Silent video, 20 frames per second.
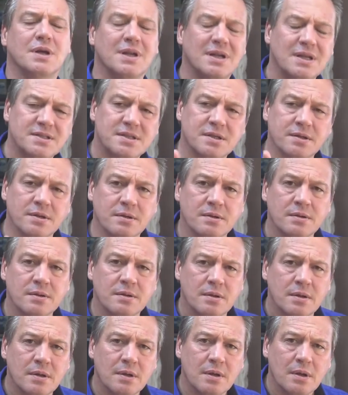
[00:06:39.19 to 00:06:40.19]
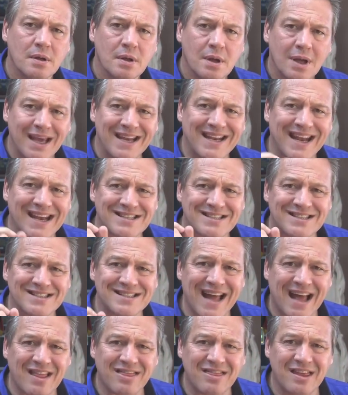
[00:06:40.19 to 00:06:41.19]
Listen, it has
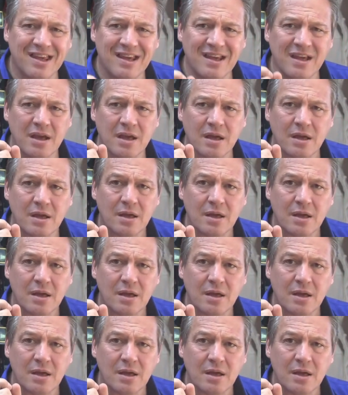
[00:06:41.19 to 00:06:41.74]
nothing